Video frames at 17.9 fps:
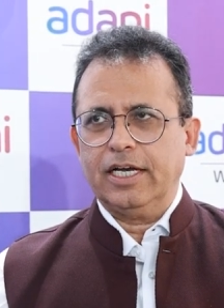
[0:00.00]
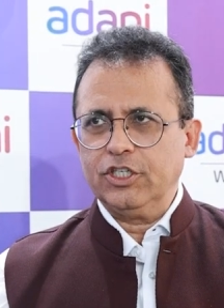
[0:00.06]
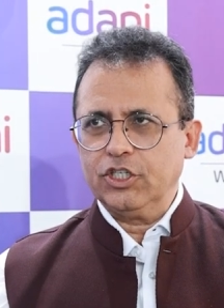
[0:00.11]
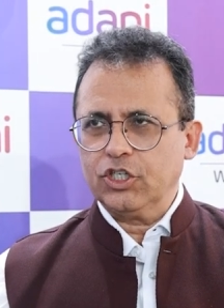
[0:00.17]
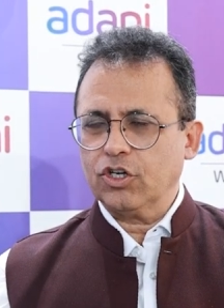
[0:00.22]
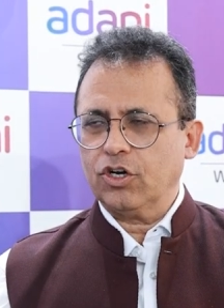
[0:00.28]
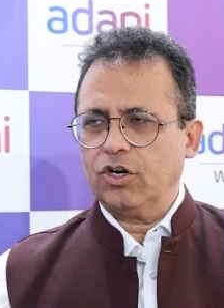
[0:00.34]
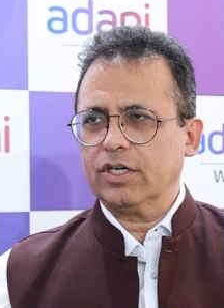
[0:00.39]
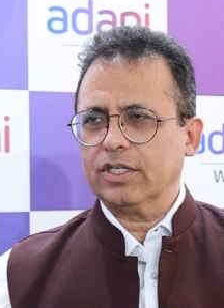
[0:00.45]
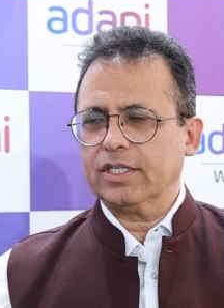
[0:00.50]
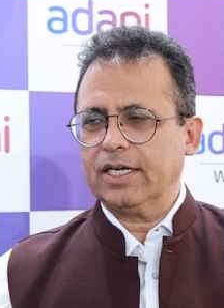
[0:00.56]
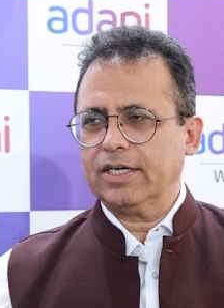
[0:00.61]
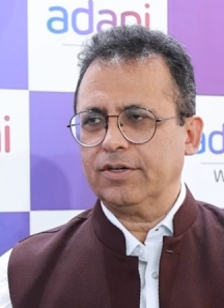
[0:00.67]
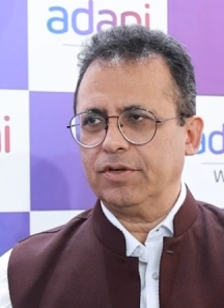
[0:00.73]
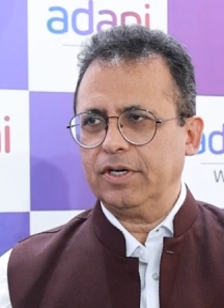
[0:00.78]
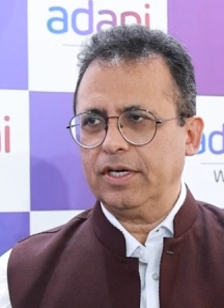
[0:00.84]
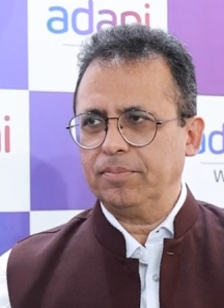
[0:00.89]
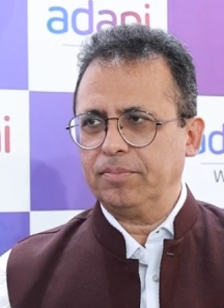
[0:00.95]
ensured
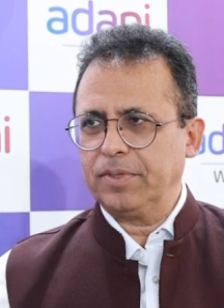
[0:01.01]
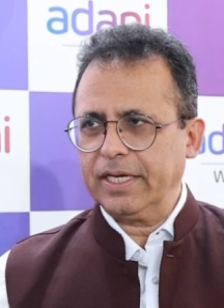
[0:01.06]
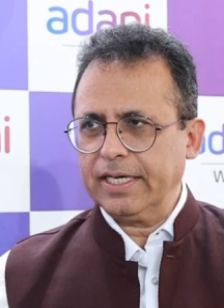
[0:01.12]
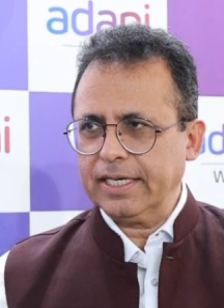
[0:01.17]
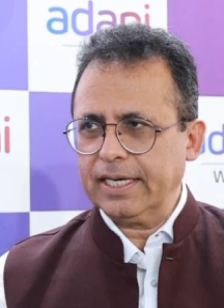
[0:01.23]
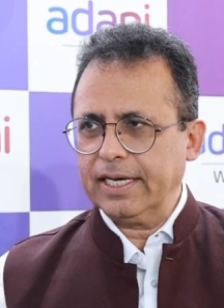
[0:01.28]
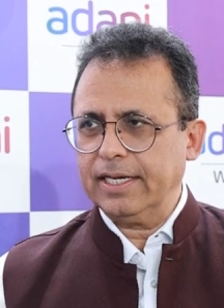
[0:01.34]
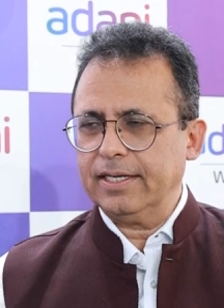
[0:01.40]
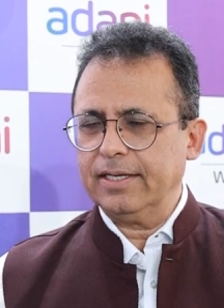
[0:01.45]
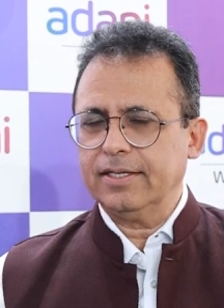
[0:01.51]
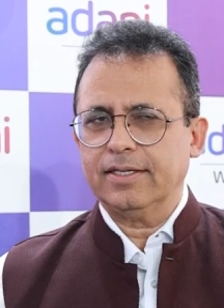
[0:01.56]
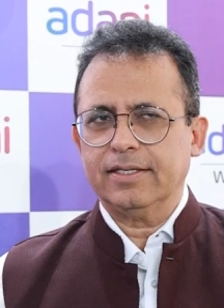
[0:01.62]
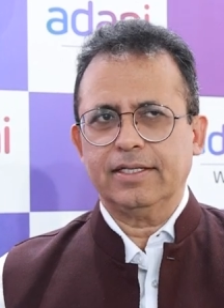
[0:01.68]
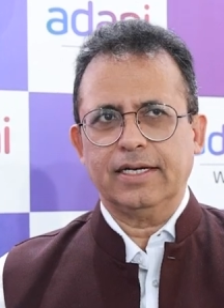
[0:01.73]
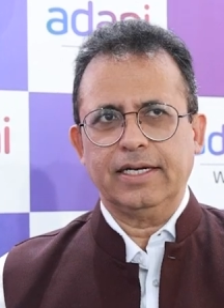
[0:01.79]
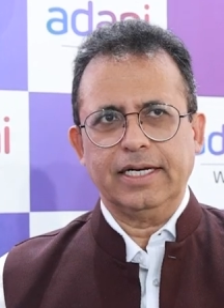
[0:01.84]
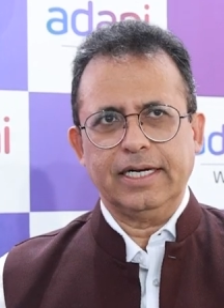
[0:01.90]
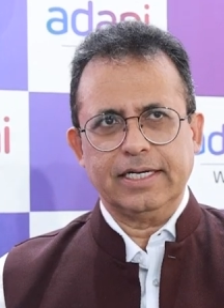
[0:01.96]
that we bring in
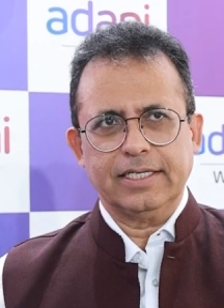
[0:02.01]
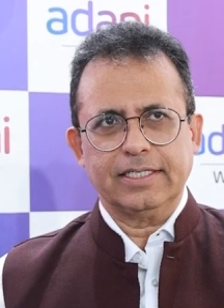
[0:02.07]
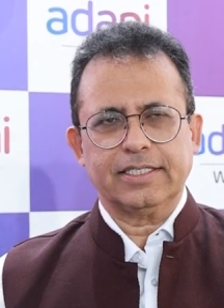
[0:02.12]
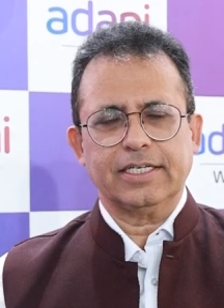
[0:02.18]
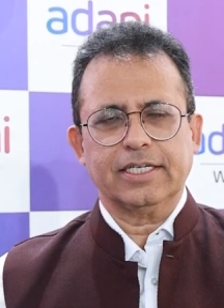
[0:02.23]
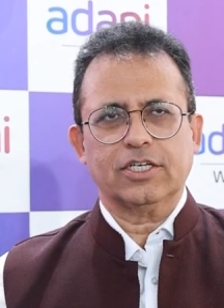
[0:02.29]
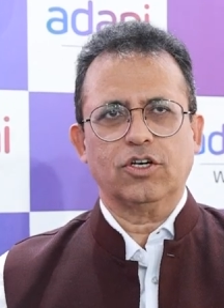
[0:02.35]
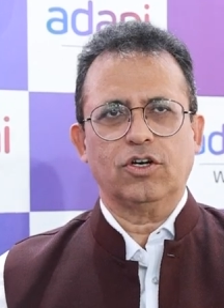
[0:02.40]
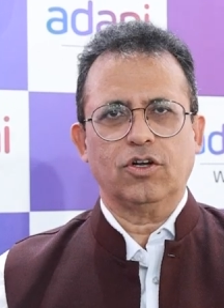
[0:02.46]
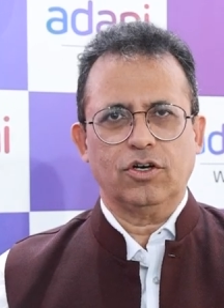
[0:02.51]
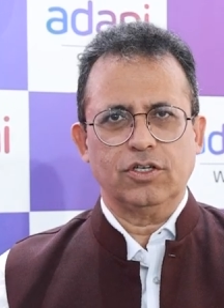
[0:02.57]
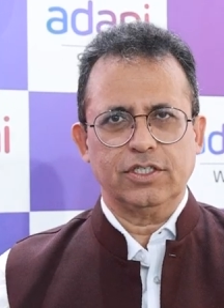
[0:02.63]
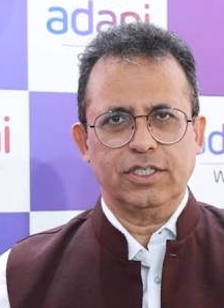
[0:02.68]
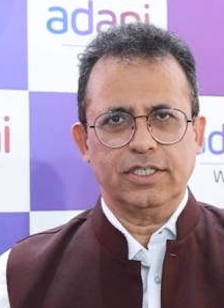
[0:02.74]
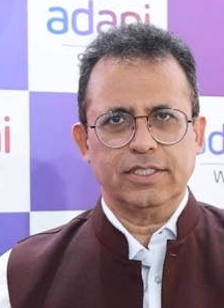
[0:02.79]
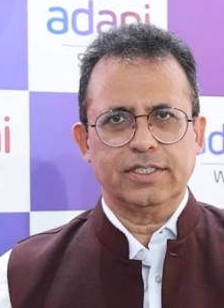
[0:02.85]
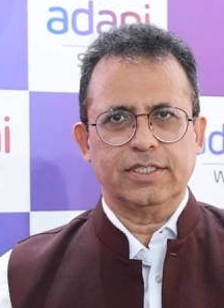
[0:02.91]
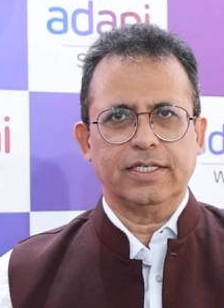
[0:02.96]
the latest
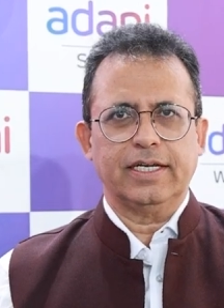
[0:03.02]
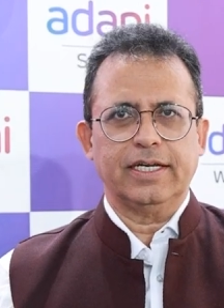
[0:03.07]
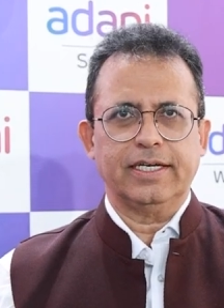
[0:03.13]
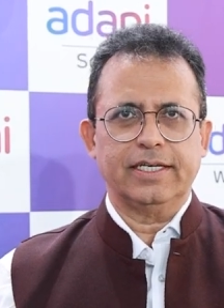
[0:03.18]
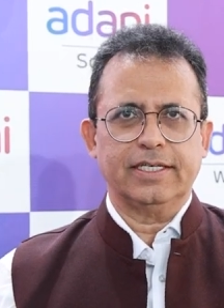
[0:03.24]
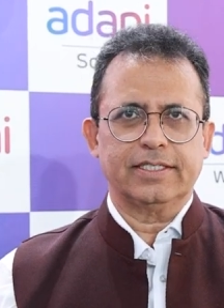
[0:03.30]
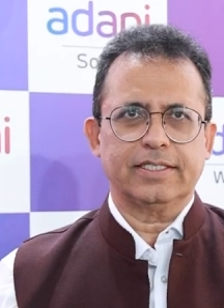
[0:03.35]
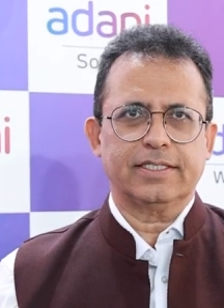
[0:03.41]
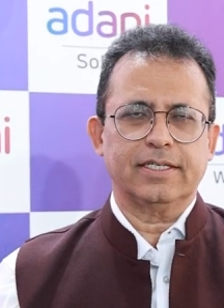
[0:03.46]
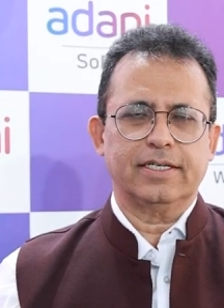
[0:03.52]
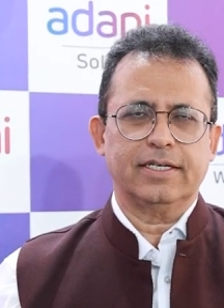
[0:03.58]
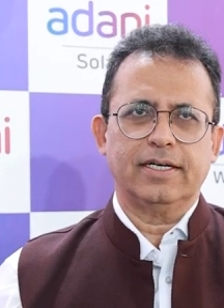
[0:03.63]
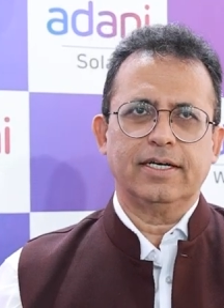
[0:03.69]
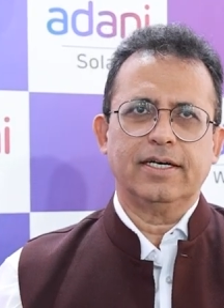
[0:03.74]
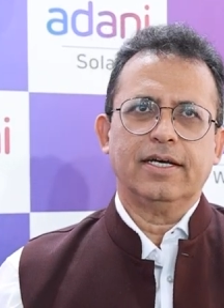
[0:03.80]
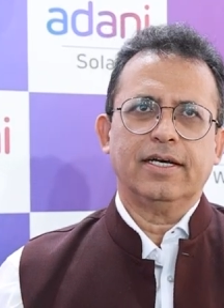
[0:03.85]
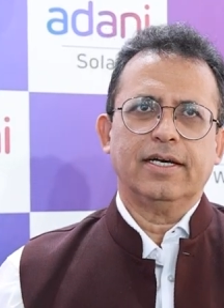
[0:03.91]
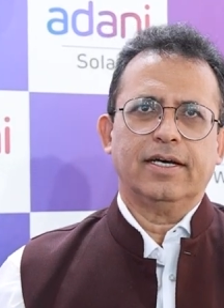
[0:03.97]
technologies, the latest
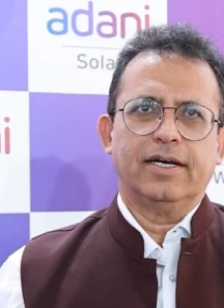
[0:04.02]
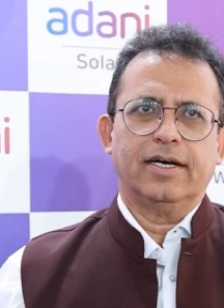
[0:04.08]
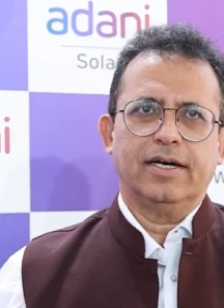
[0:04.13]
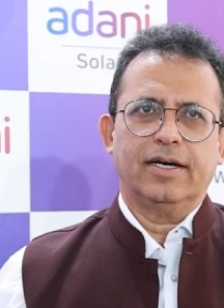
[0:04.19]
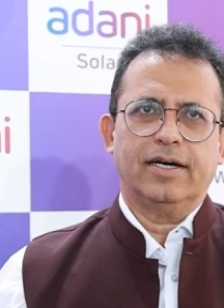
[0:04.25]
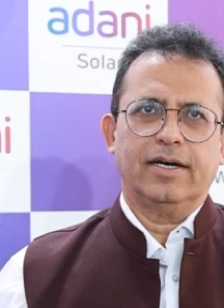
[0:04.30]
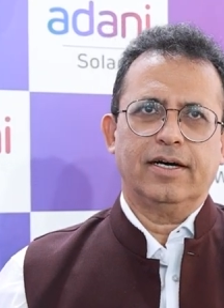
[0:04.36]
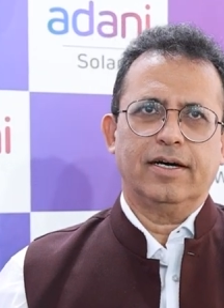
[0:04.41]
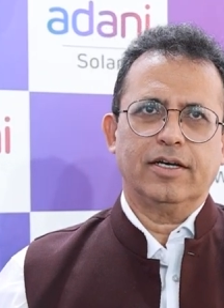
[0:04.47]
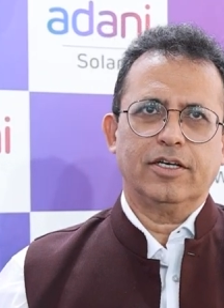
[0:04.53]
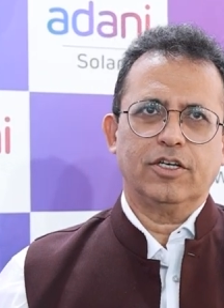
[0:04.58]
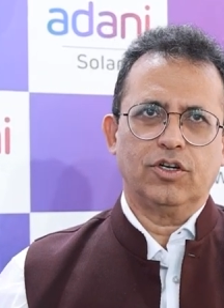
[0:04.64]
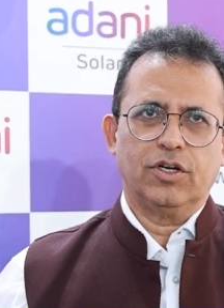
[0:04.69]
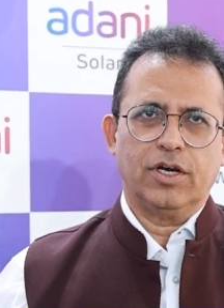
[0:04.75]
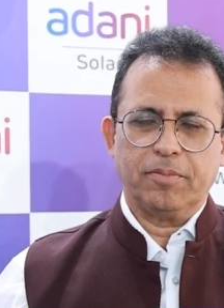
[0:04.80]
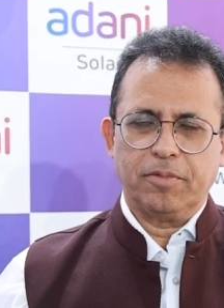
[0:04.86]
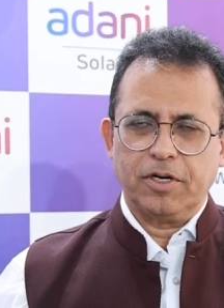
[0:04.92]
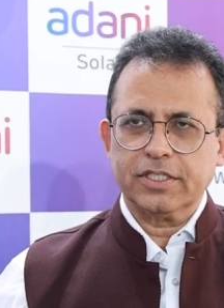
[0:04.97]

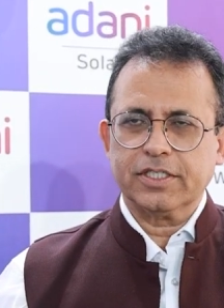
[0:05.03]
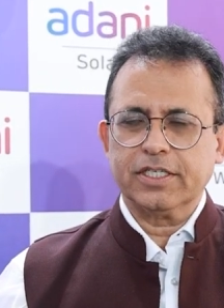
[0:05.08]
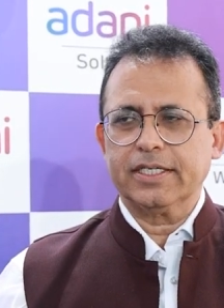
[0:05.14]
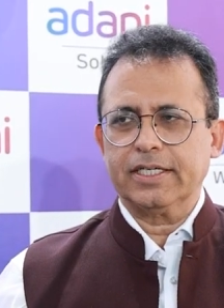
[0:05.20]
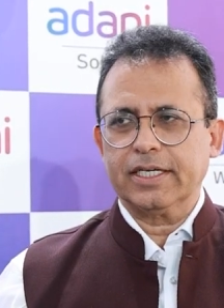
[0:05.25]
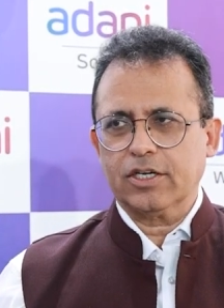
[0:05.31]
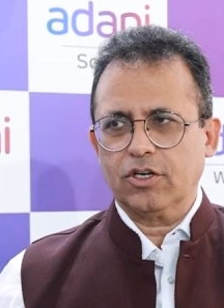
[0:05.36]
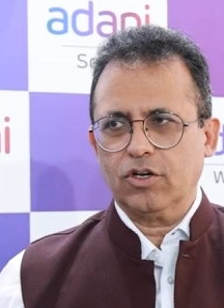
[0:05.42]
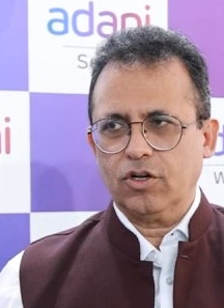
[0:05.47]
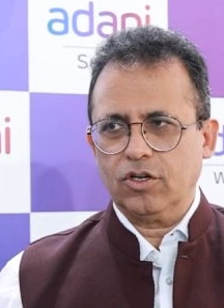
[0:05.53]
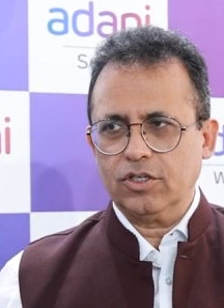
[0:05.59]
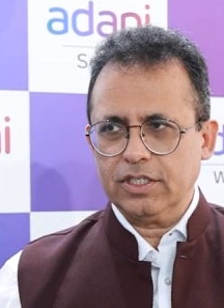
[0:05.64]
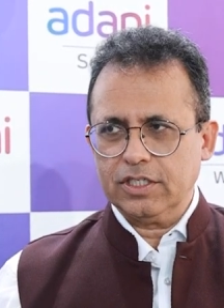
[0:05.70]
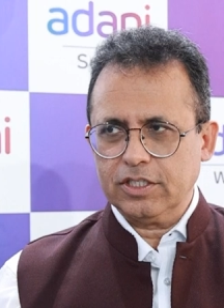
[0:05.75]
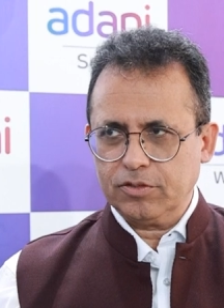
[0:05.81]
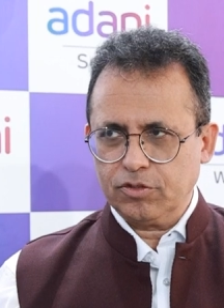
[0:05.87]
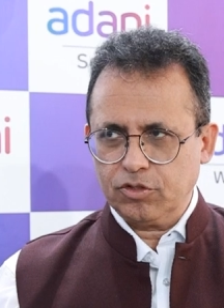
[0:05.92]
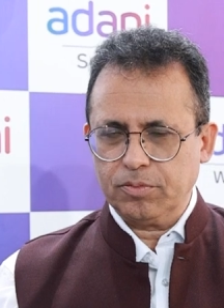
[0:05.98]
emerging
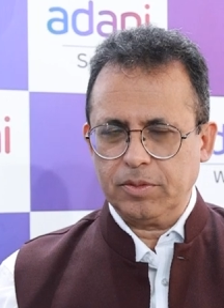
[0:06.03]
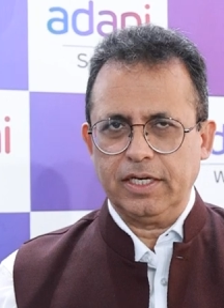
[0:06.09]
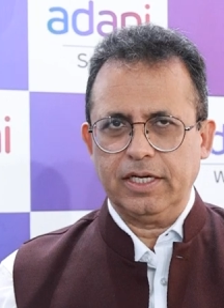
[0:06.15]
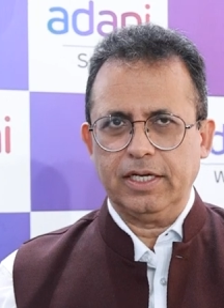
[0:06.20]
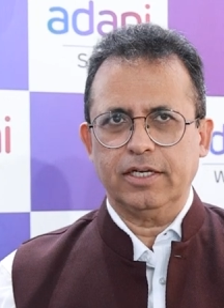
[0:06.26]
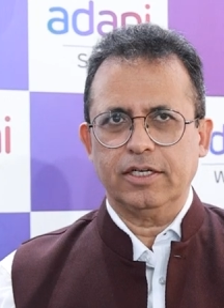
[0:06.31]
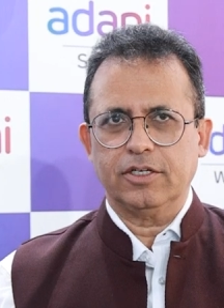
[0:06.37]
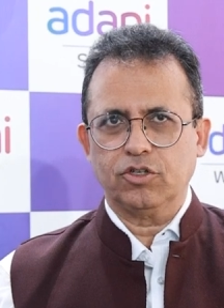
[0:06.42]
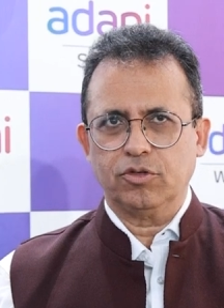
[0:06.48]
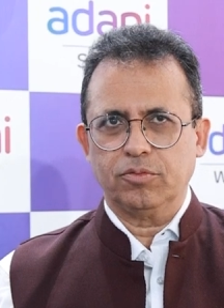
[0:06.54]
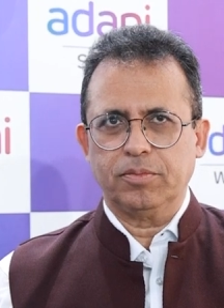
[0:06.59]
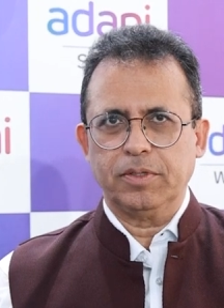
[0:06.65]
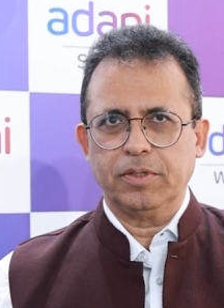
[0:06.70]
technologies to be